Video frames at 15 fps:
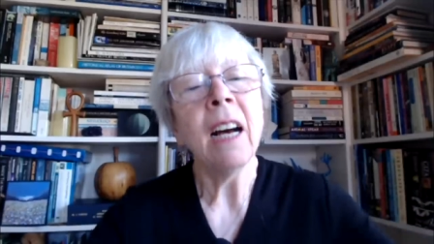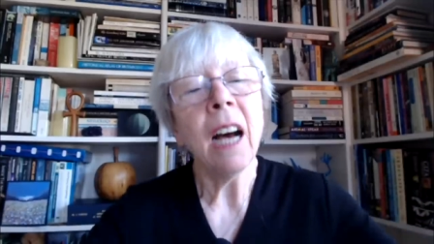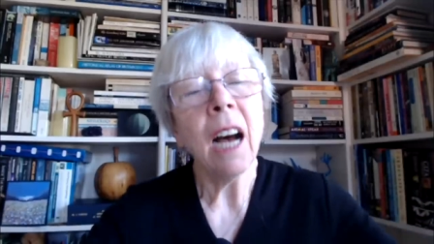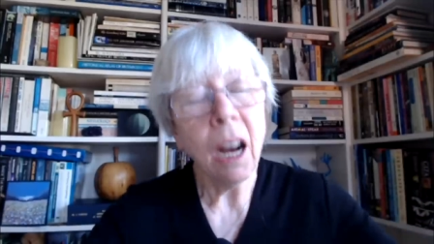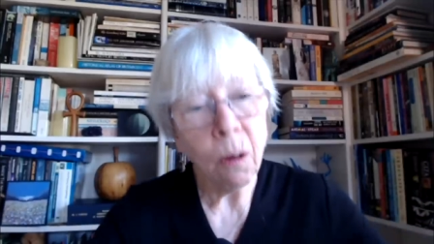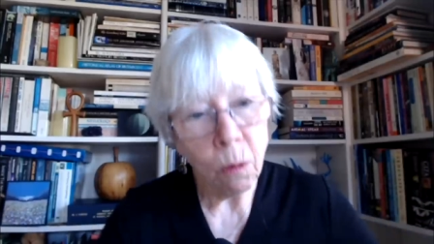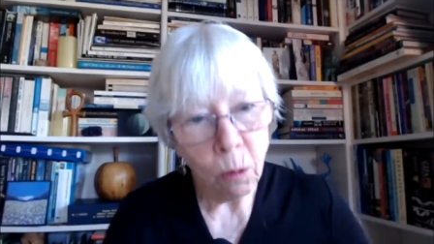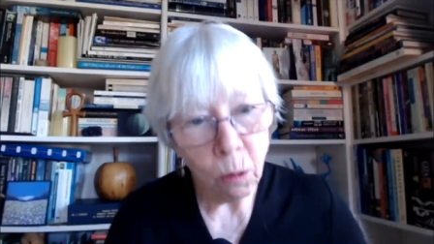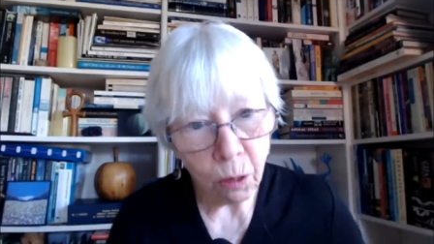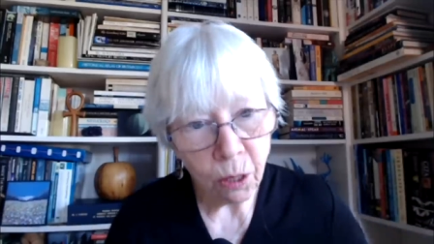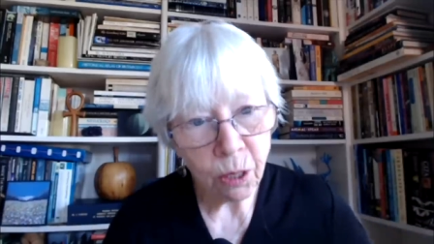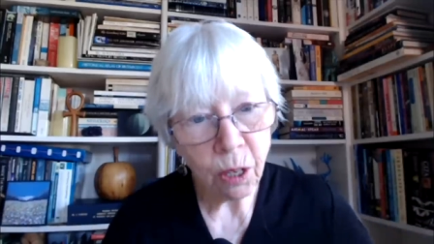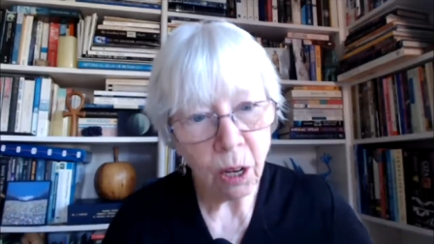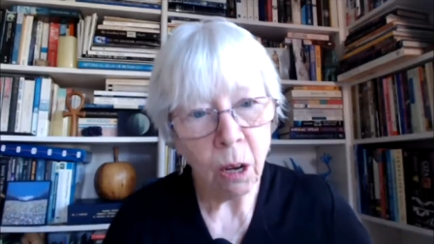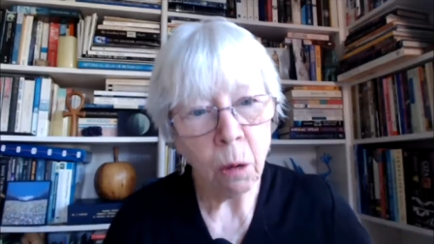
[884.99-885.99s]
are
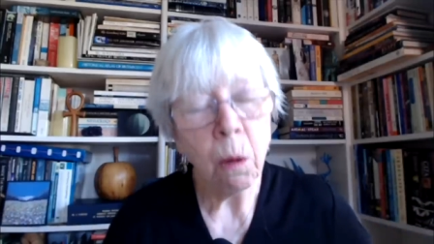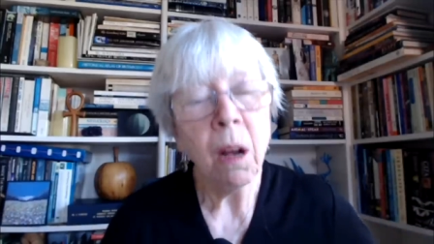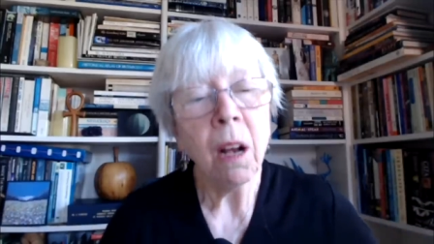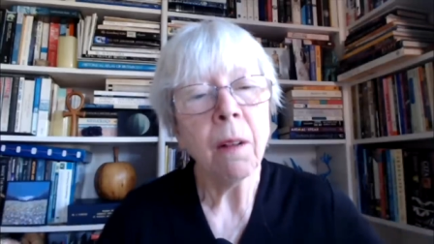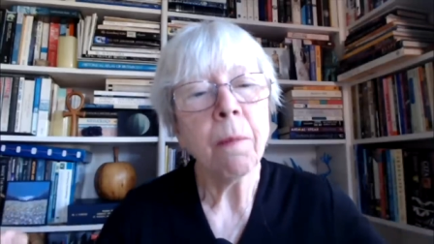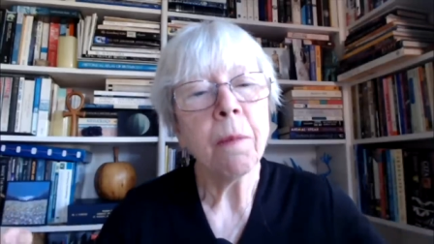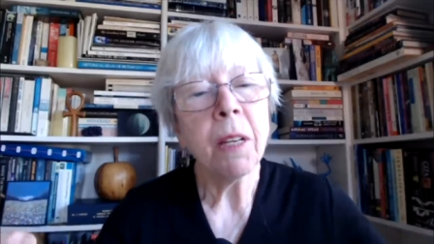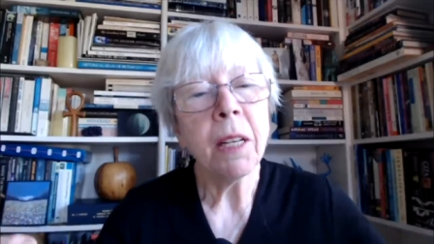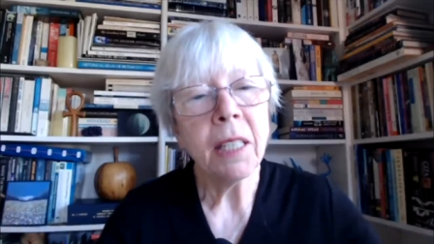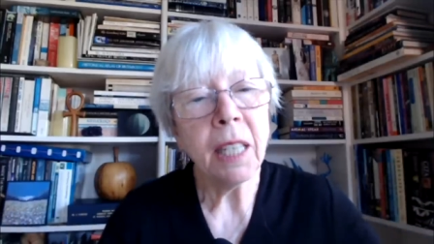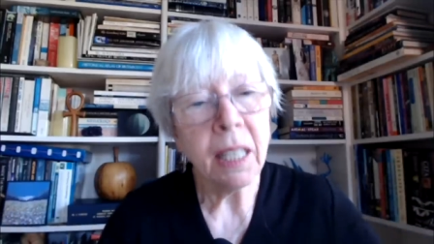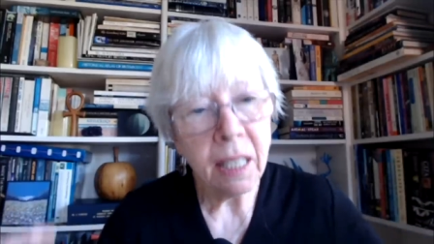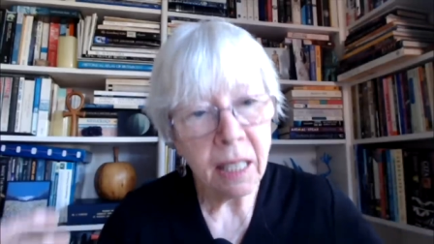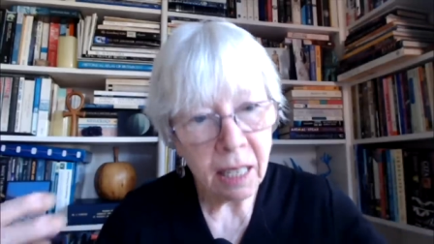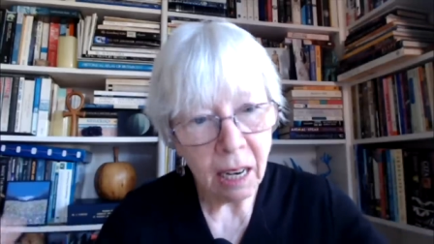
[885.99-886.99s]
also
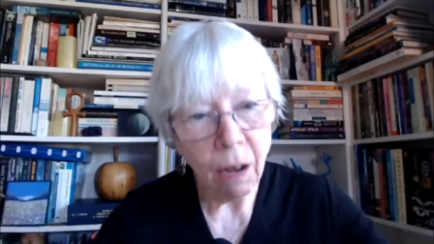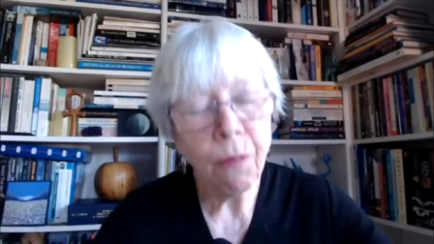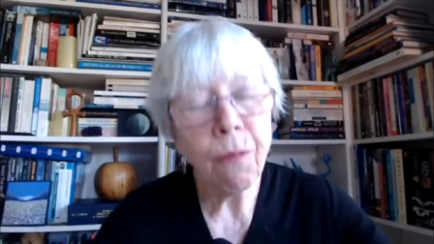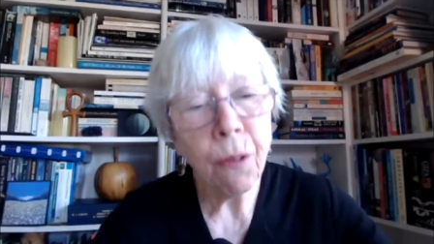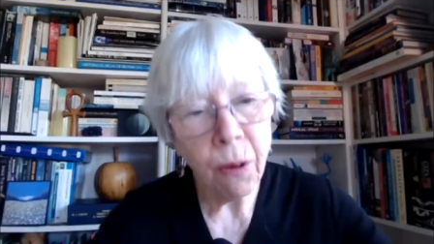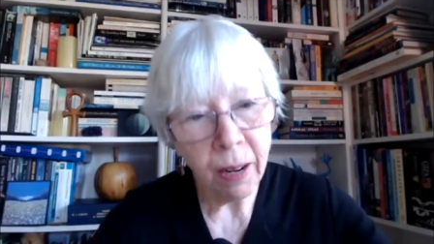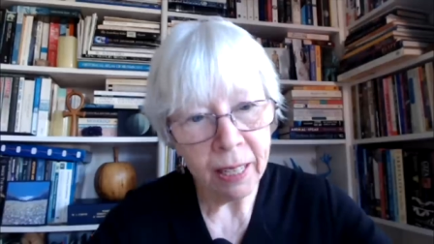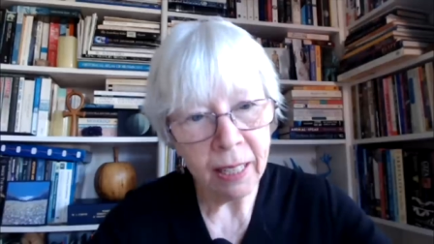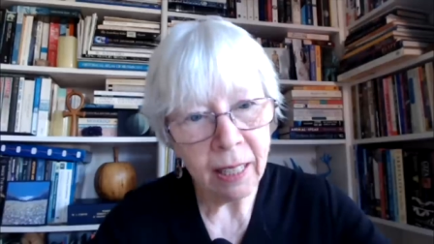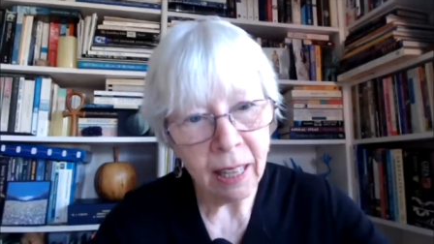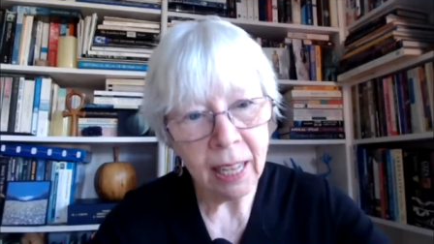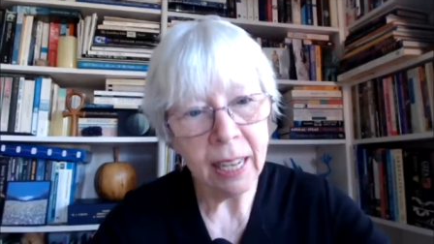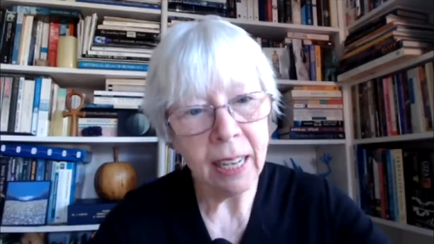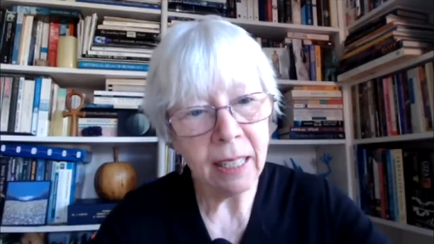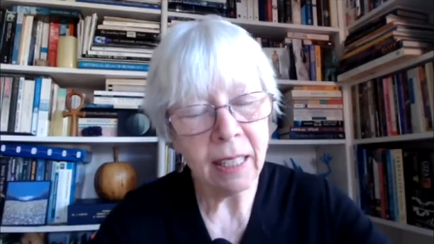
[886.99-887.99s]
discovering
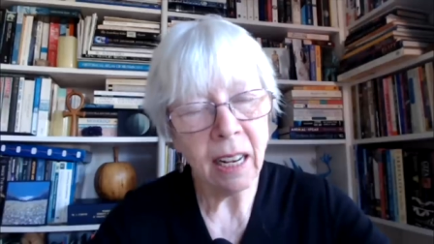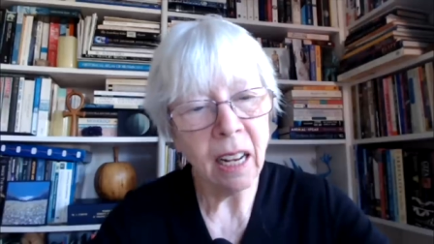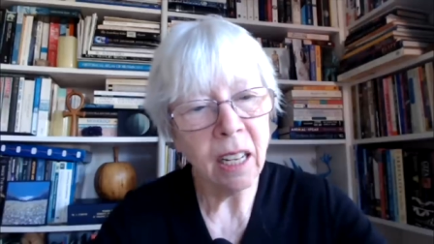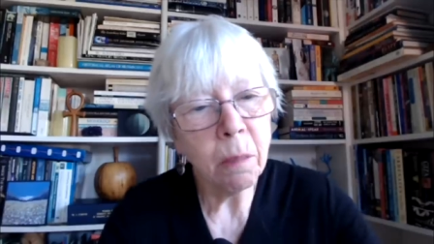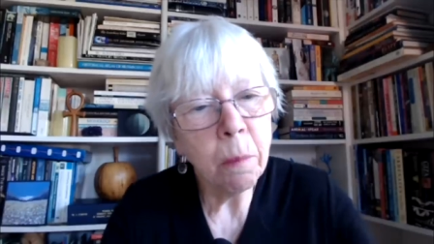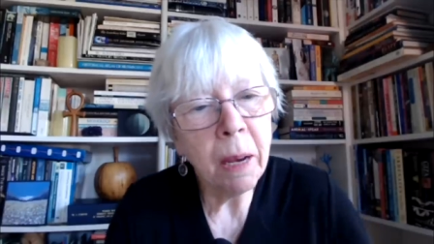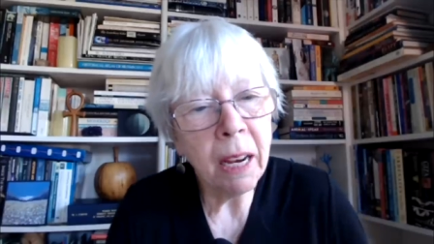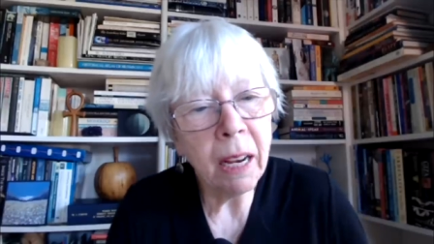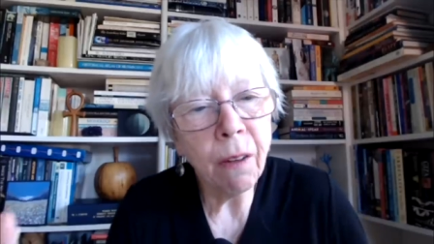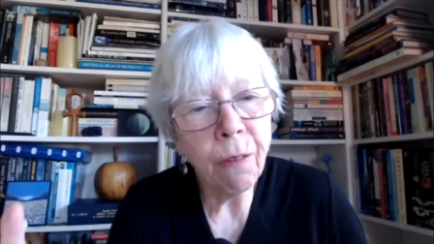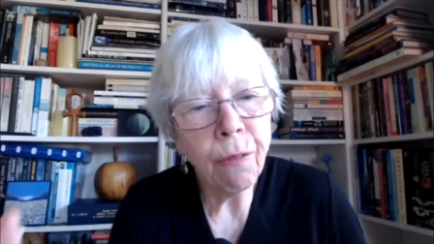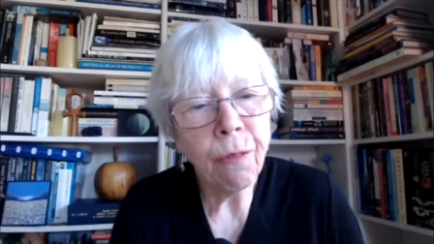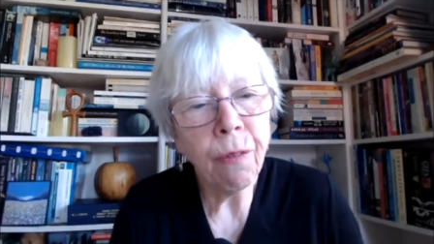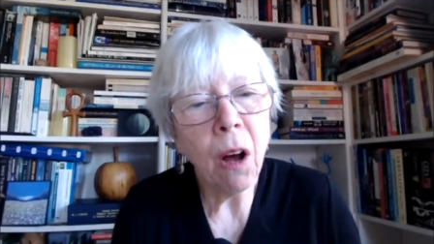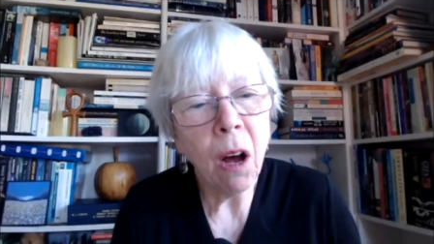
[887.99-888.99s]
this as being a
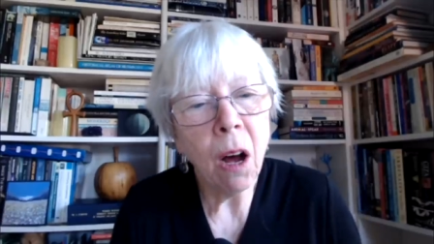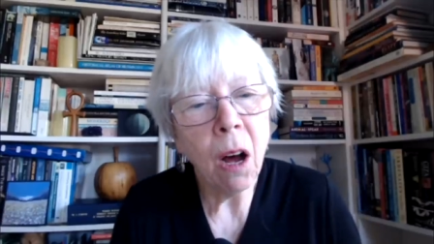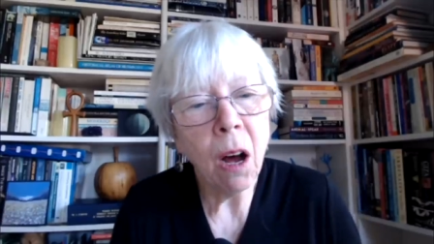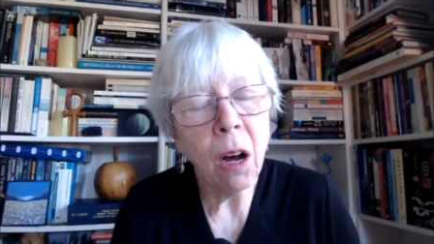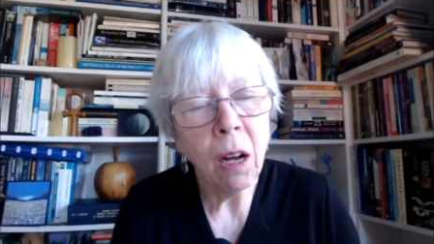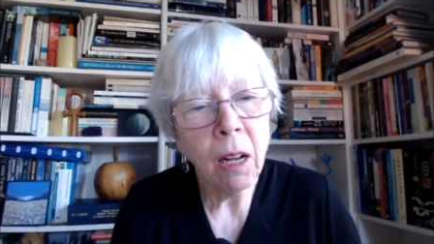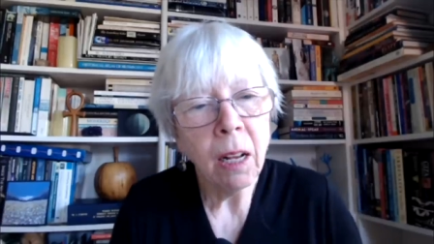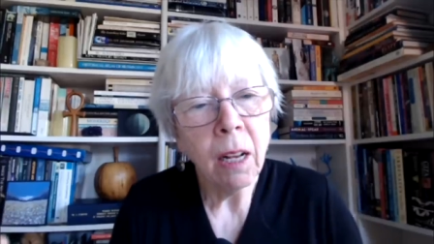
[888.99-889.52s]
far